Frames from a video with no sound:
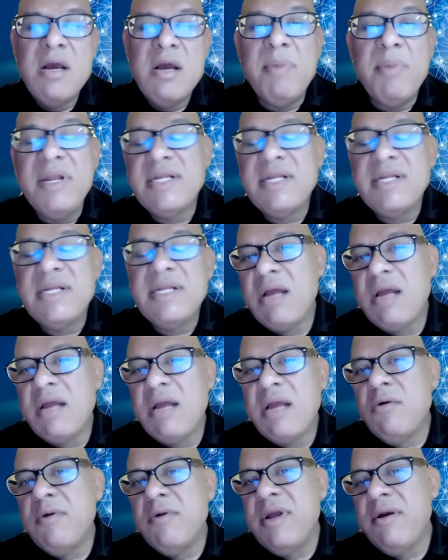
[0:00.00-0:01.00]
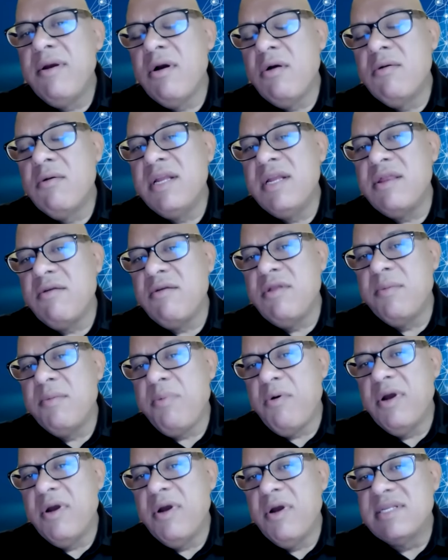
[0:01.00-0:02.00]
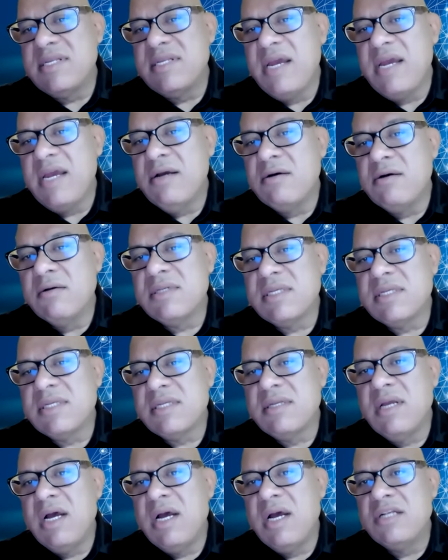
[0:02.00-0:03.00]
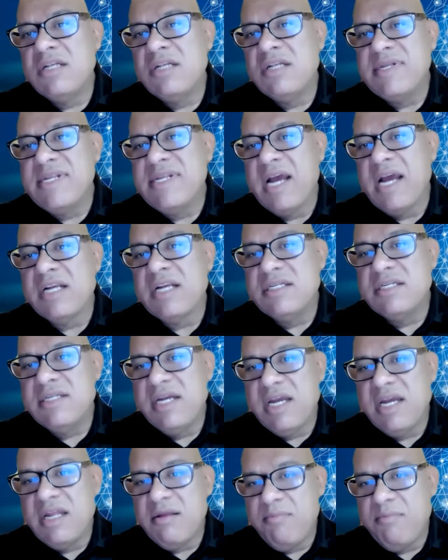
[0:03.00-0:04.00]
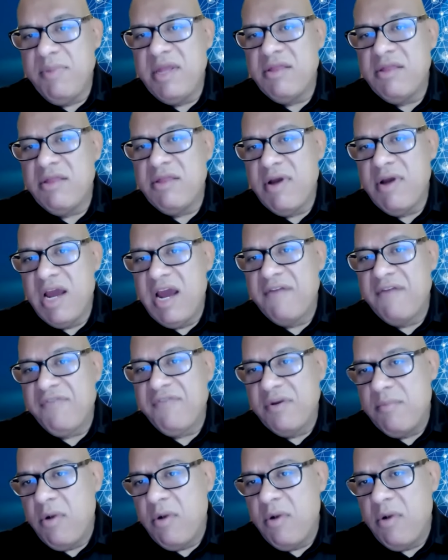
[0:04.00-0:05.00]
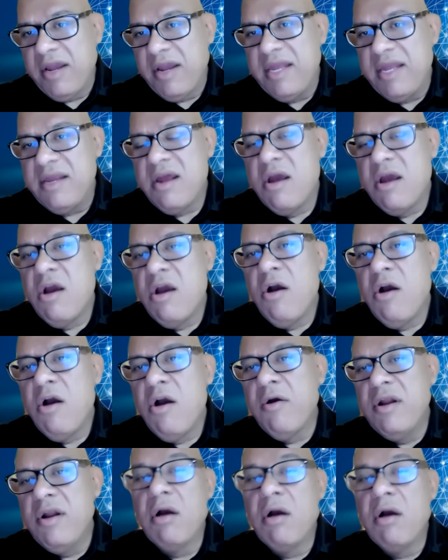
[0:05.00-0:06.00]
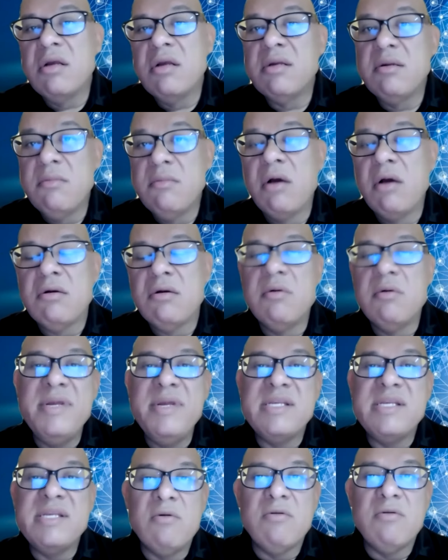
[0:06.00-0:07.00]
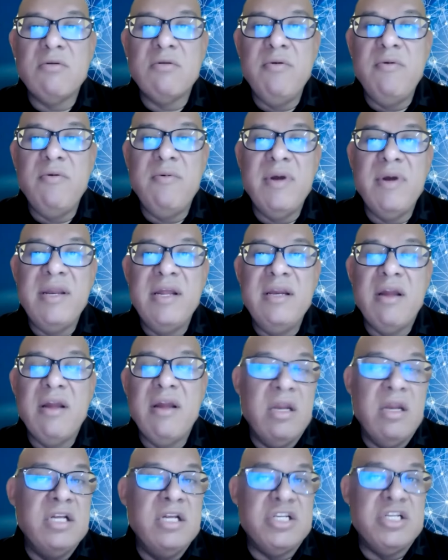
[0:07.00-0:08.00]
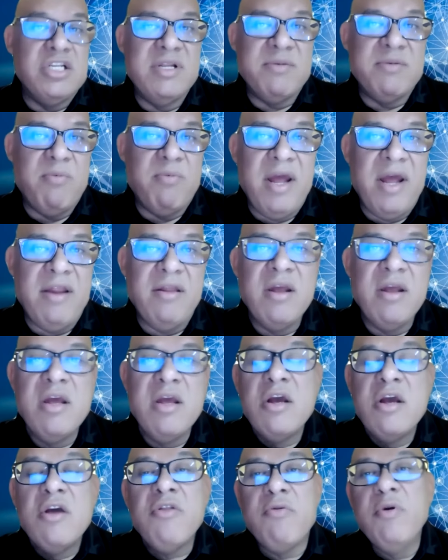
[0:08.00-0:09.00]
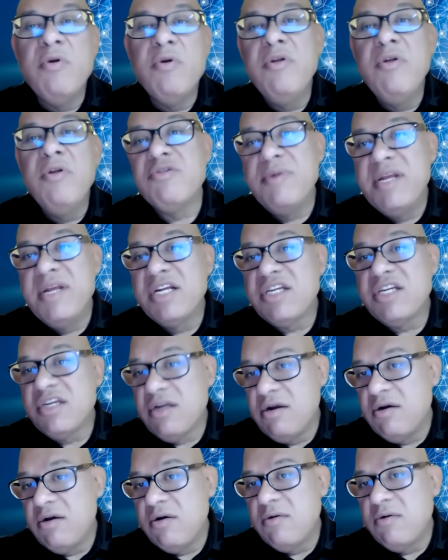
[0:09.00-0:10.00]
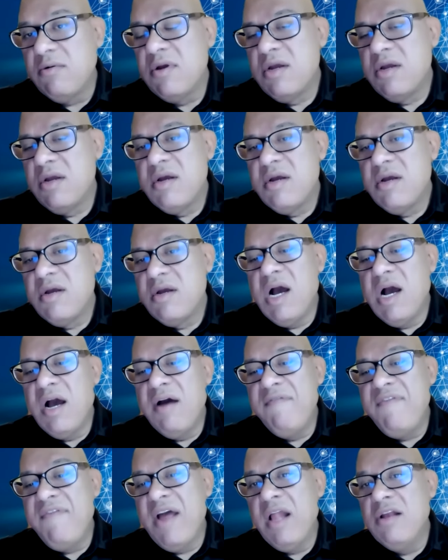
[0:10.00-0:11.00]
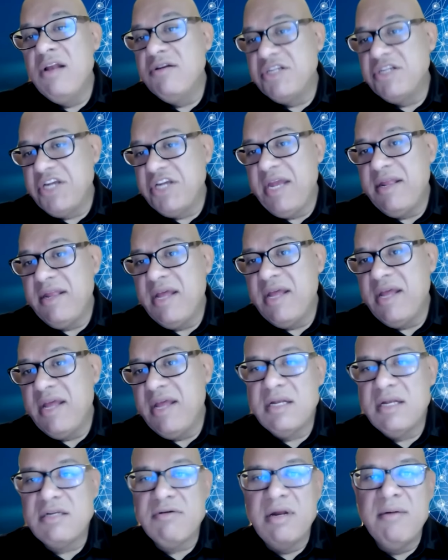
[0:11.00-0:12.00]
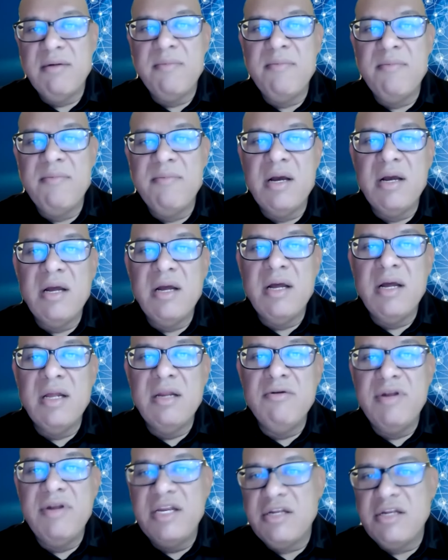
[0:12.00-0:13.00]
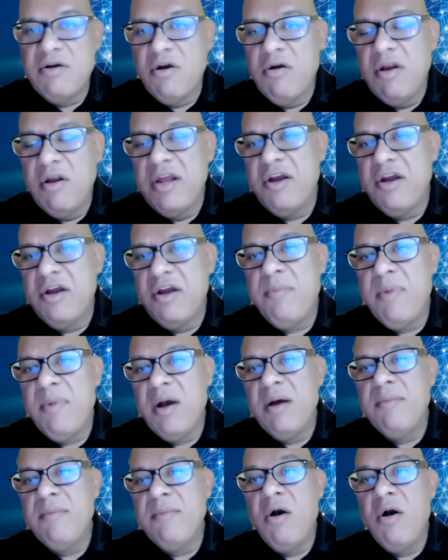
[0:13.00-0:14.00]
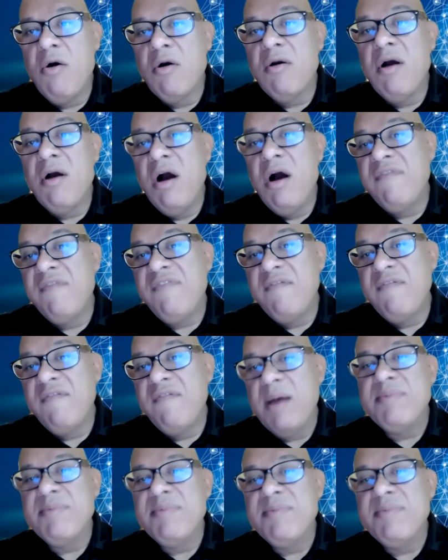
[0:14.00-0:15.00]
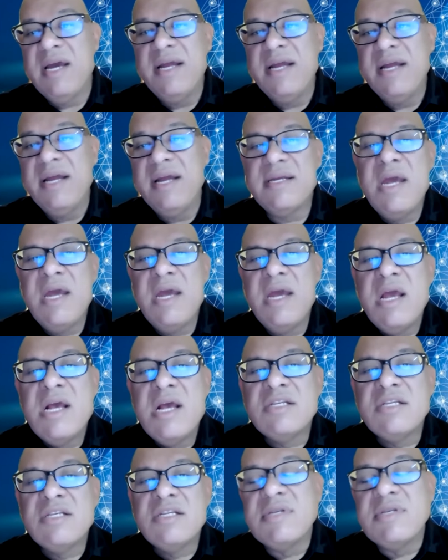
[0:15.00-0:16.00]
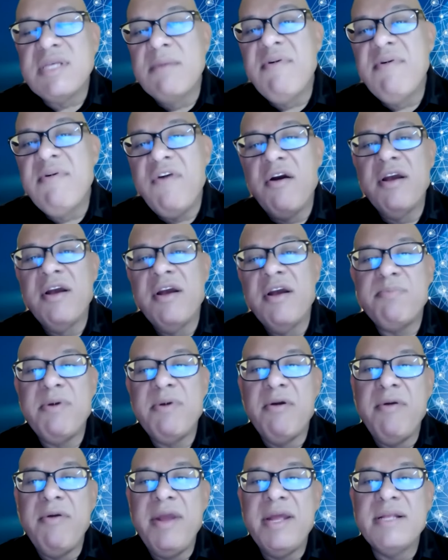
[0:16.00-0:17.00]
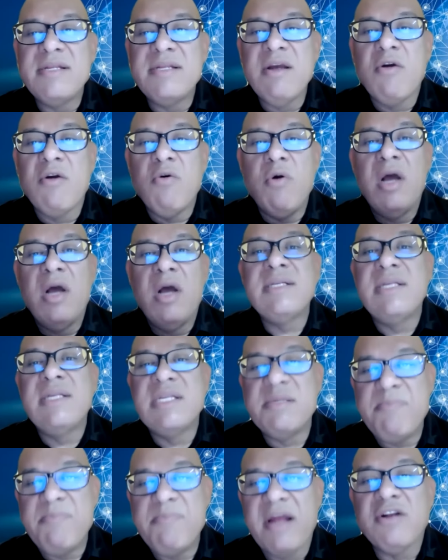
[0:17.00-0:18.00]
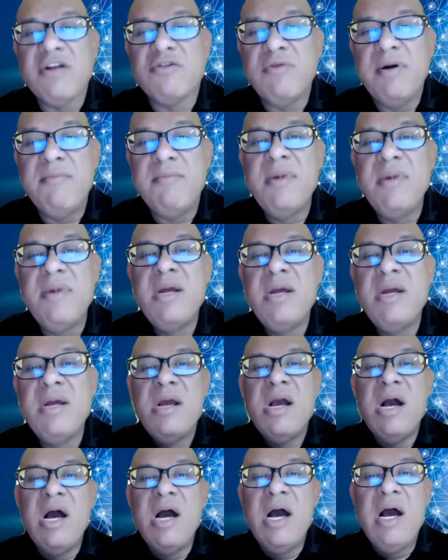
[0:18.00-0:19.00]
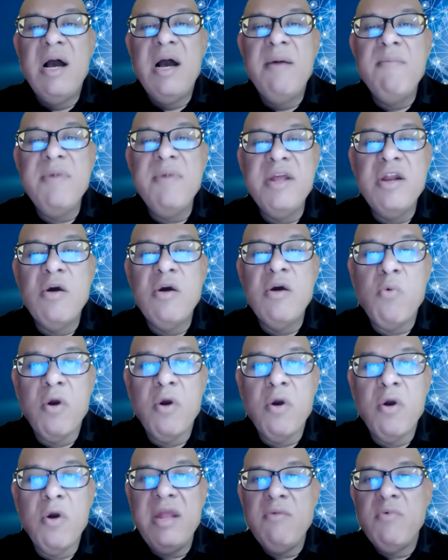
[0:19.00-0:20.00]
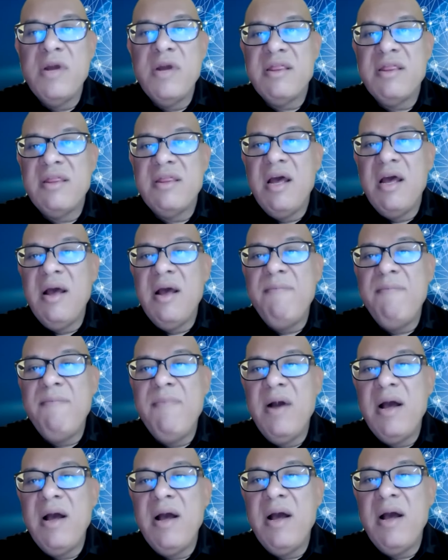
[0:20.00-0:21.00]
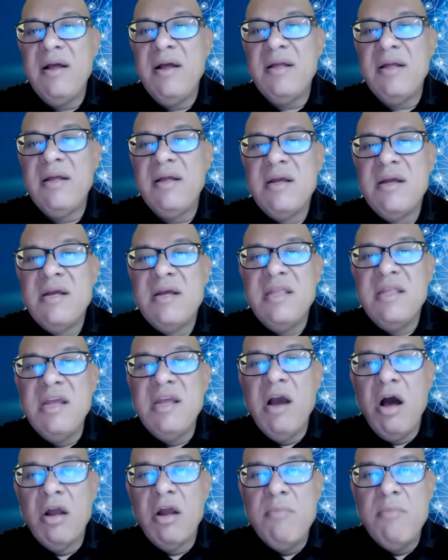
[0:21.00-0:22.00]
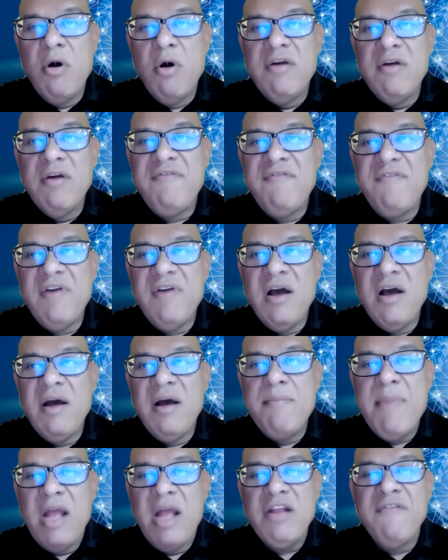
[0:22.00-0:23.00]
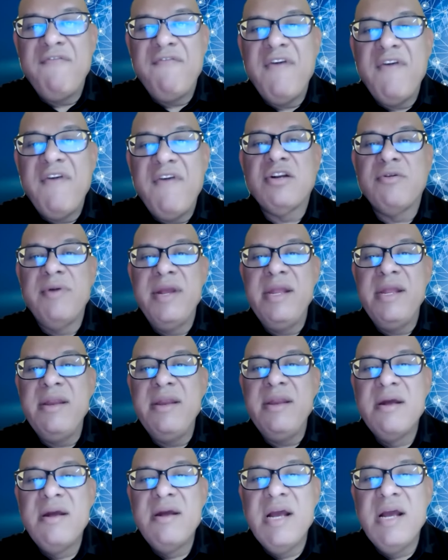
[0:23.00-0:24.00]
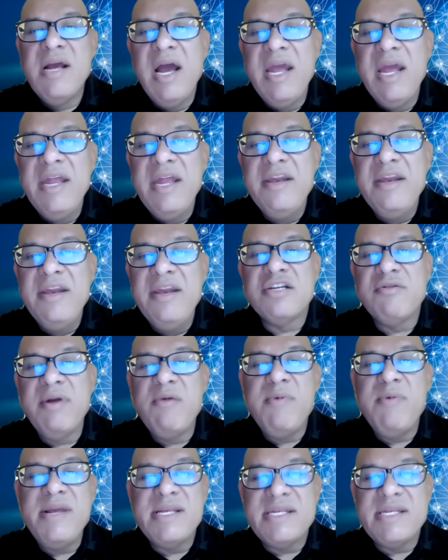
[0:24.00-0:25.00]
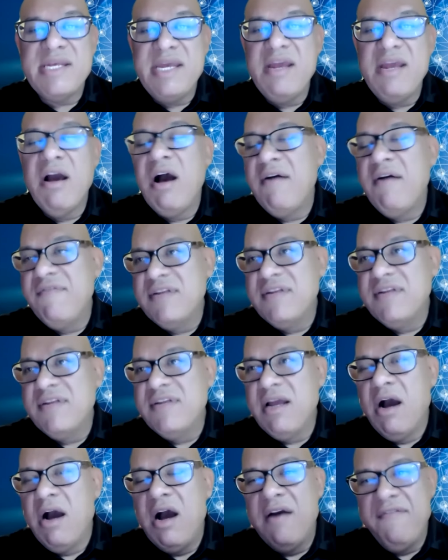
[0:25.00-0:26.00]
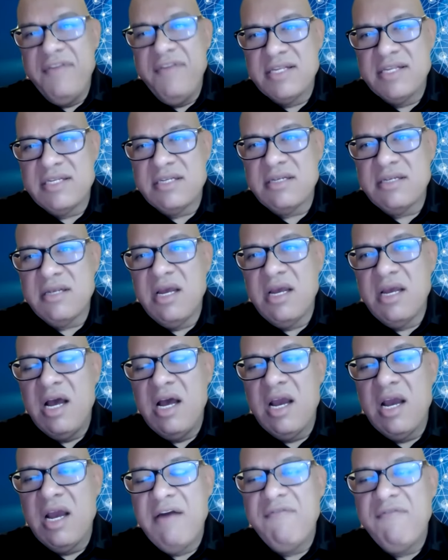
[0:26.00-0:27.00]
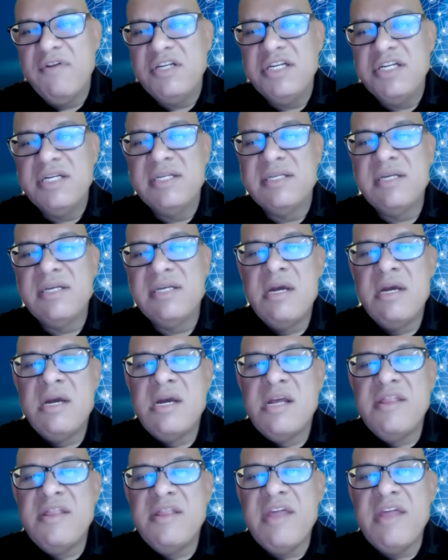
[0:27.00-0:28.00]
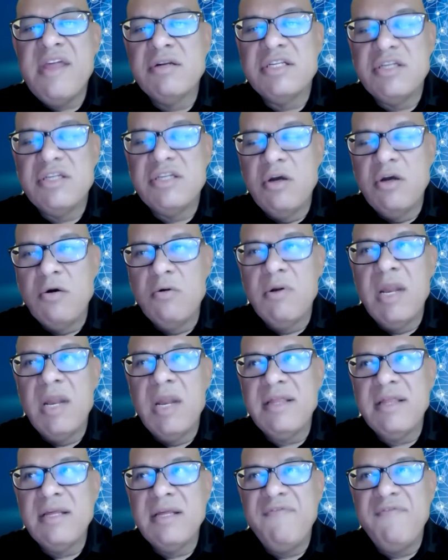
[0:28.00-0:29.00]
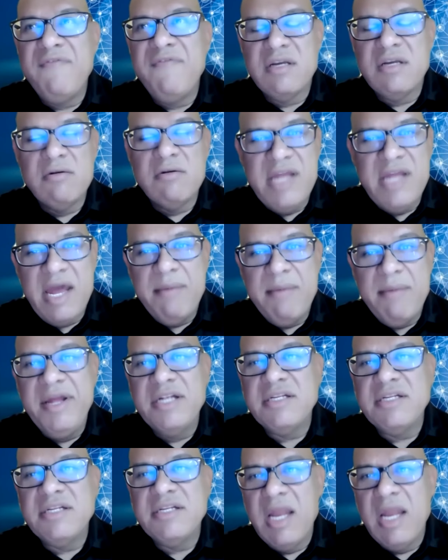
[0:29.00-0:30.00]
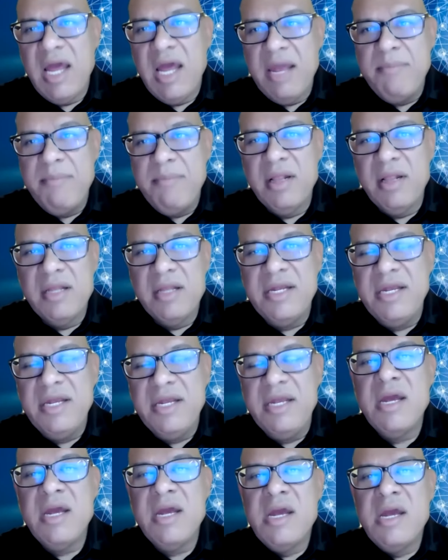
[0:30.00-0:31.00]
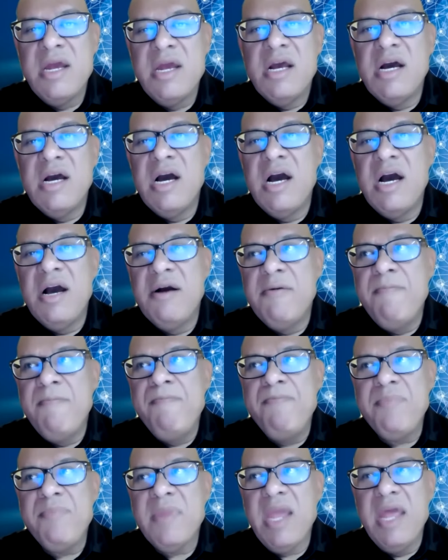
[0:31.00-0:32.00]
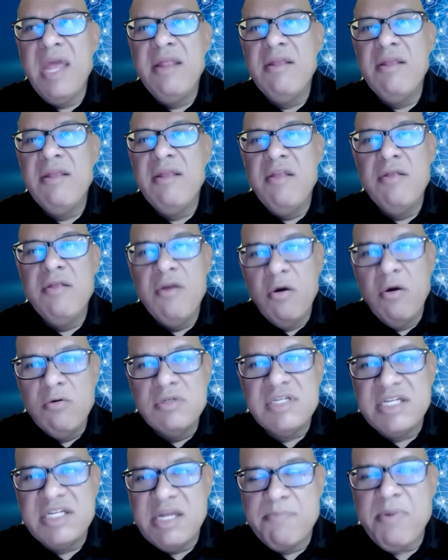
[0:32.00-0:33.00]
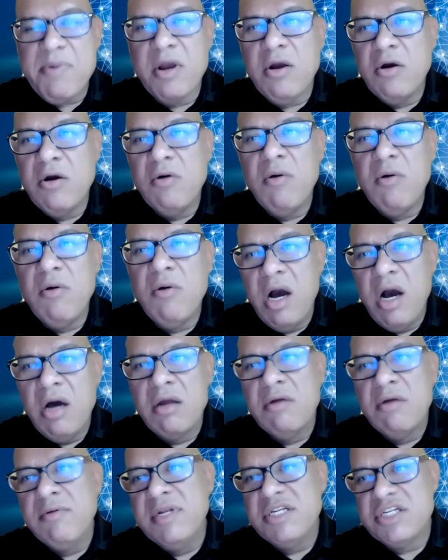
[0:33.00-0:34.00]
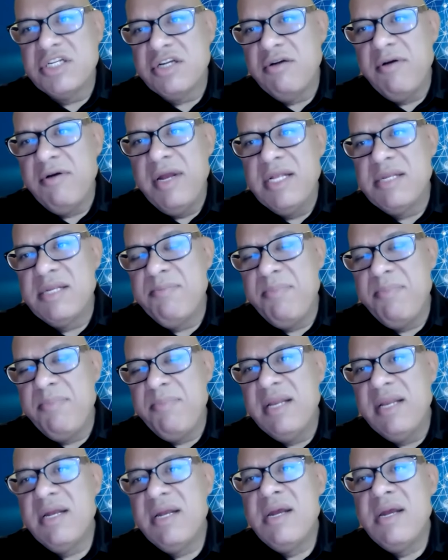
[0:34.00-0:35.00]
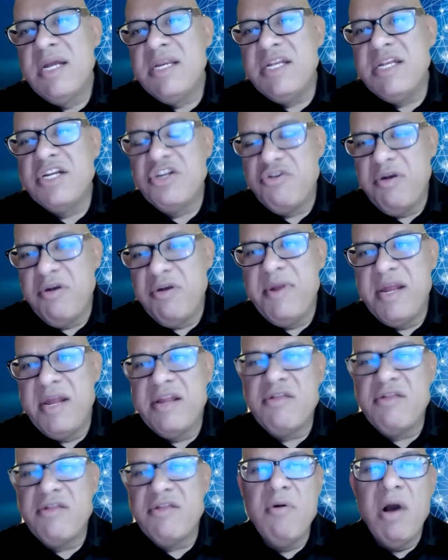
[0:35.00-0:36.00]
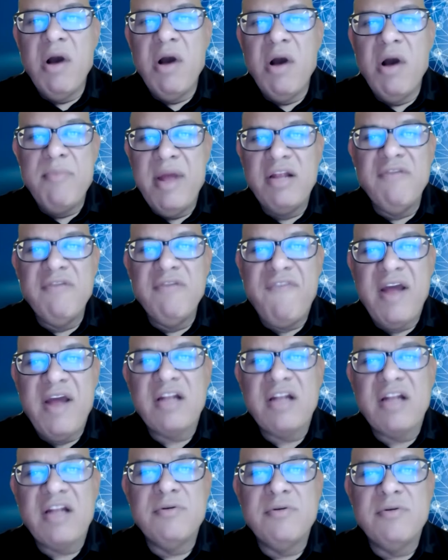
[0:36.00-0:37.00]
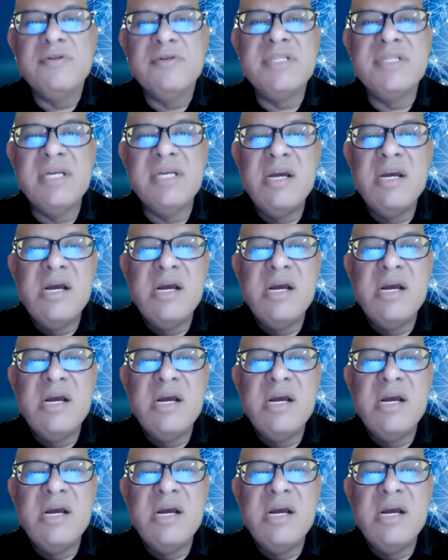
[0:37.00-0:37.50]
But it's not only through the point of sale transactions. It could be through aftermarket, or it all could be sold through a non-insurance brand through the traditional value chain that Trenum alluded to earlier, or off of websites. So some of our experience across the spectrum, working with the automotive manufacturing industry, we see obvious coverages that are sold, like the physical damage, the liability, and those typical auto insurance, but distributed through auto manufacturers.